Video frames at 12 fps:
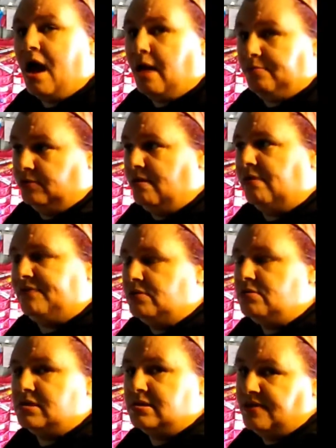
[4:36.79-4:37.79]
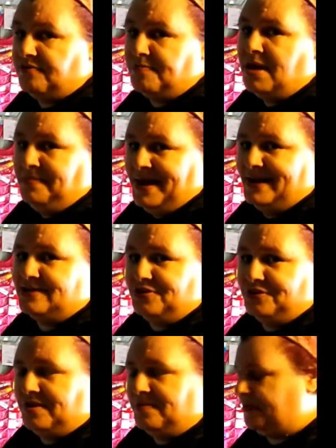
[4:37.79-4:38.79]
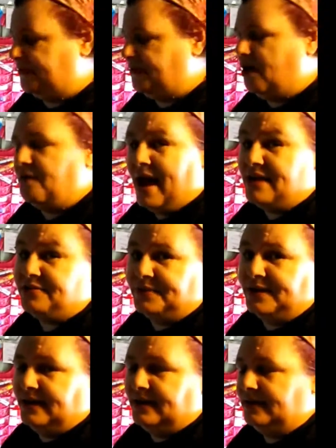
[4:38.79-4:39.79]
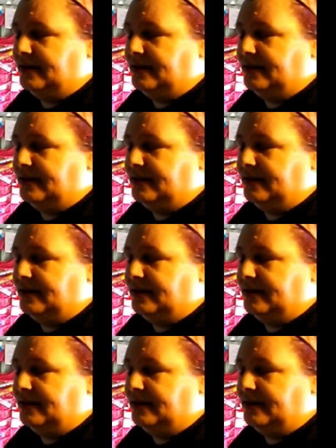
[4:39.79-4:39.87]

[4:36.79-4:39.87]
I'm going to have a look to see if May's done it before I do it.